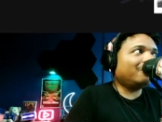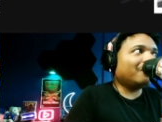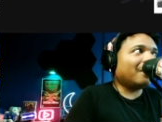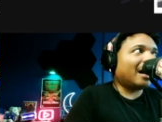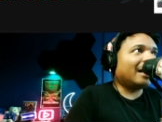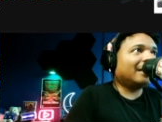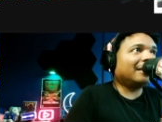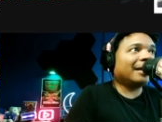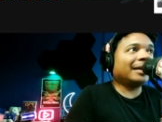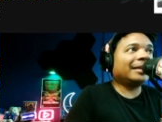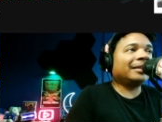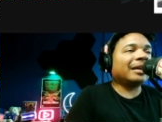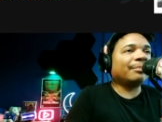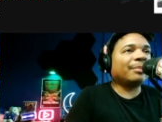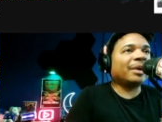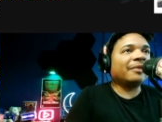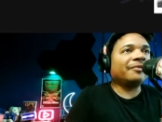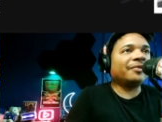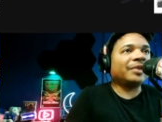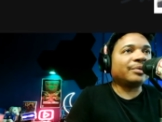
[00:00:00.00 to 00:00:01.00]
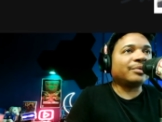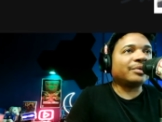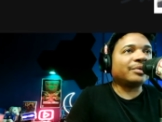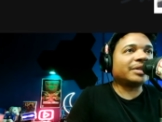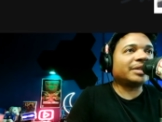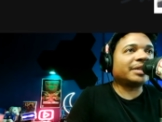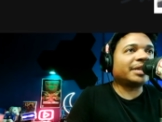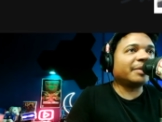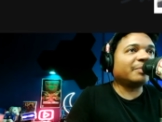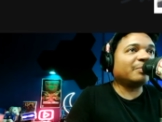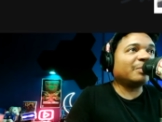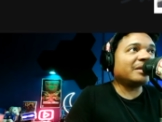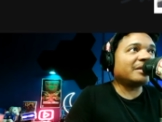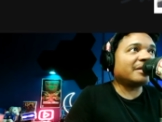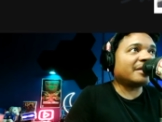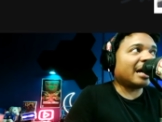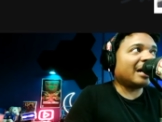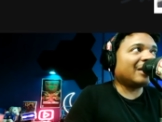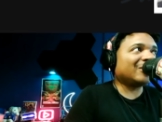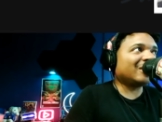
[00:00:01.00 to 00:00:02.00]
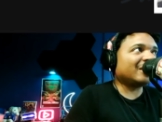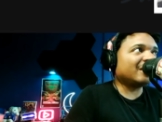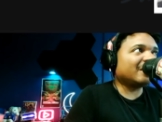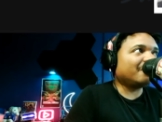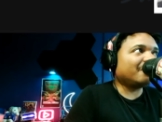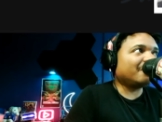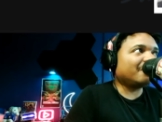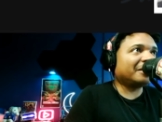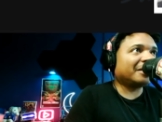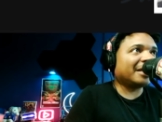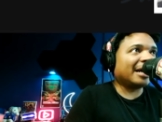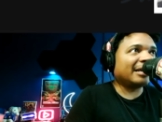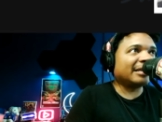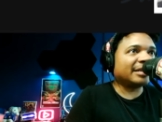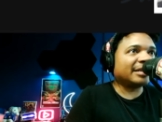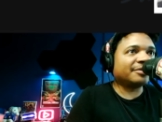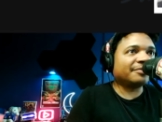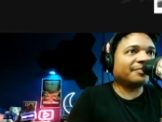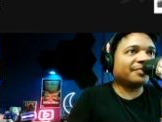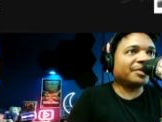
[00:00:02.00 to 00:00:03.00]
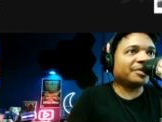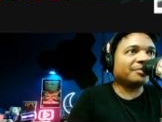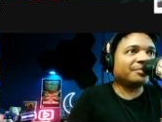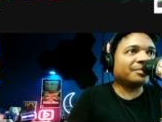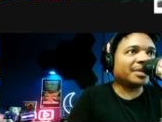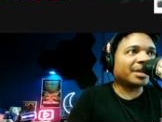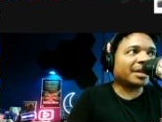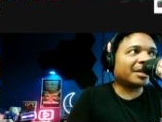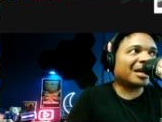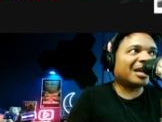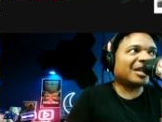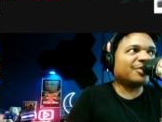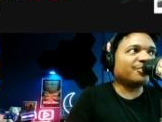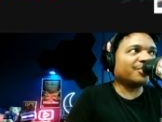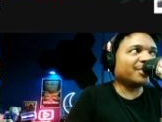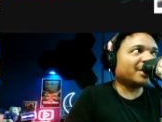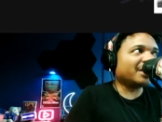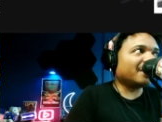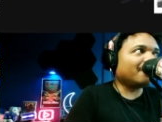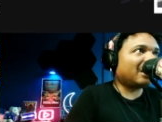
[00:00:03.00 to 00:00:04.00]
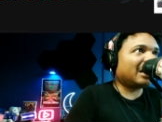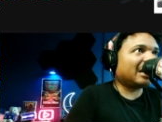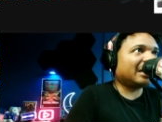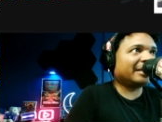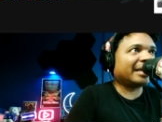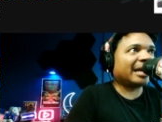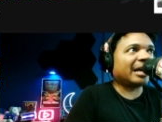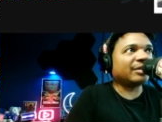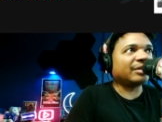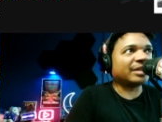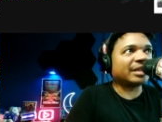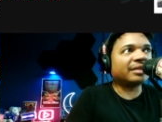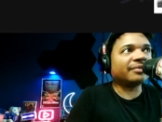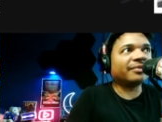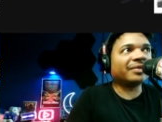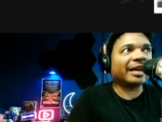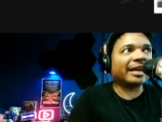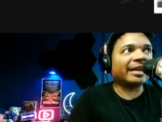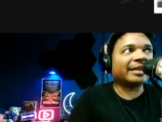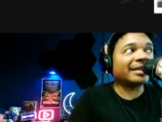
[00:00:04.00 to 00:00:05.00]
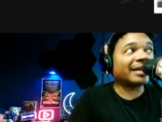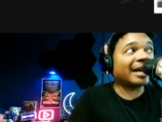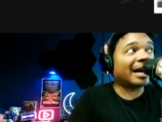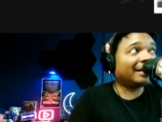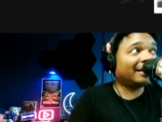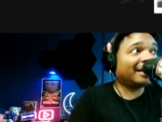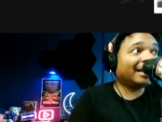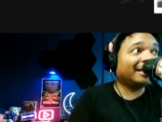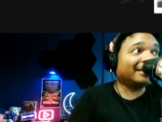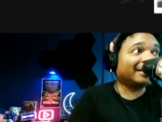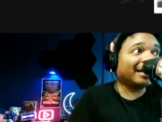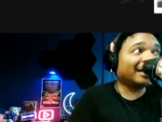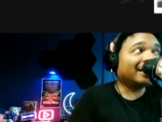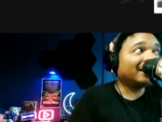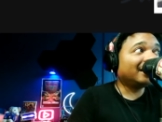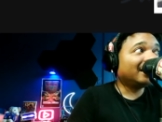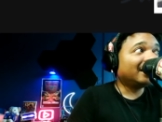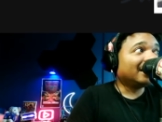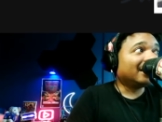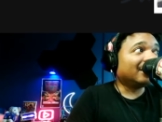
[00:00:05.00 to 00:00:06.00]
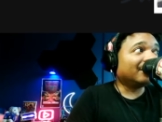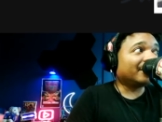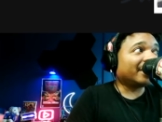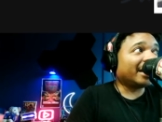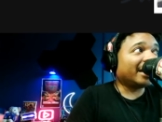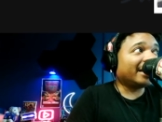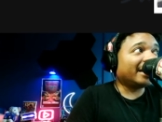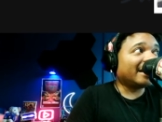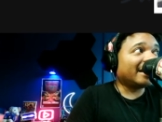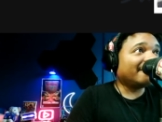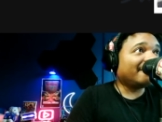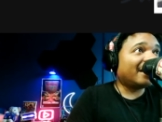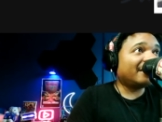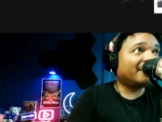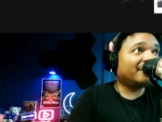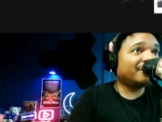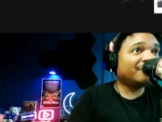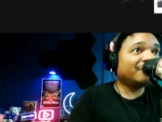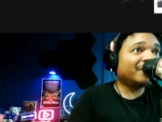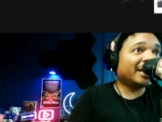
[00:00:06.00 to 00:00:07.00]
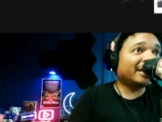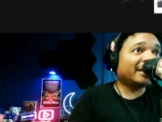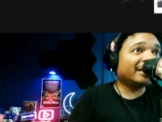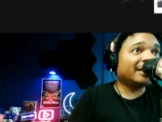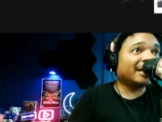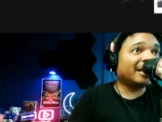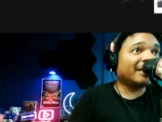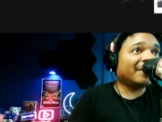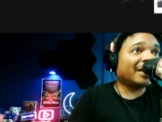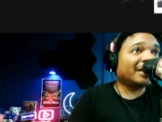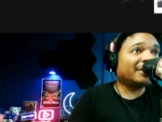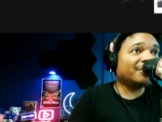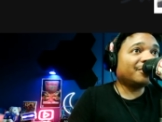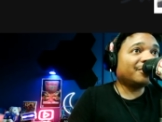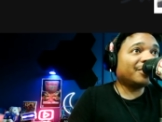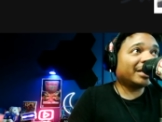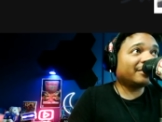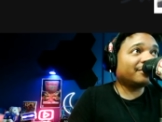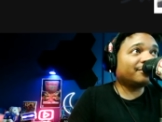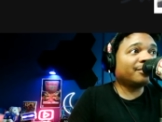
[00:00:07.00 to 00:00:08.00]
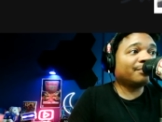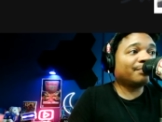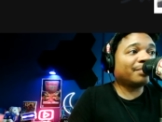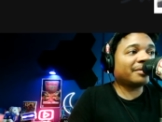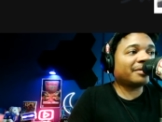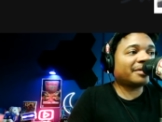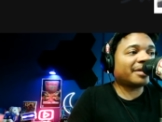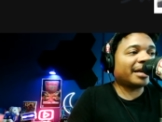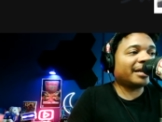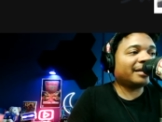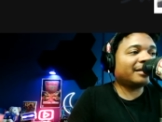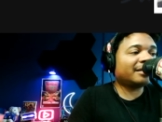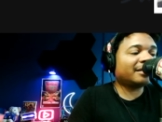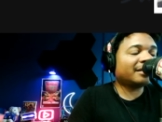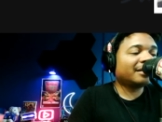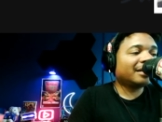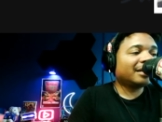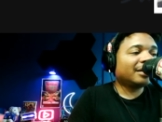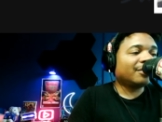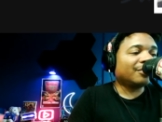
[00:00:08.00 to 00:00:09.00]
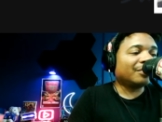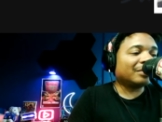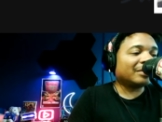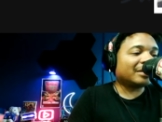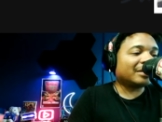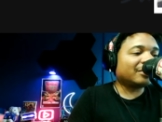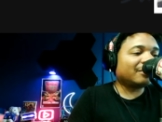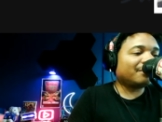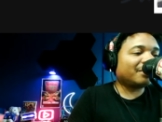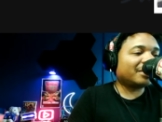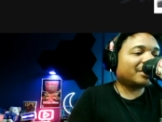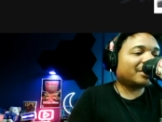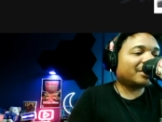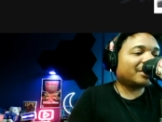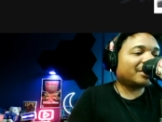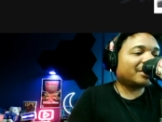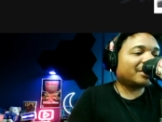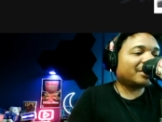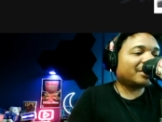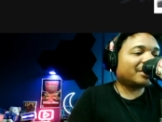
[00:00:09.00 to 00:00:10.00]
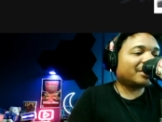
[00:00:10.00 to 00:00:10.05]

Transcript: like that my viewers give me thousands upon thousands of views and hundreds upon thousands of likes. I like that. Okay. If I do get a, if I do get a super thanks or a super chat,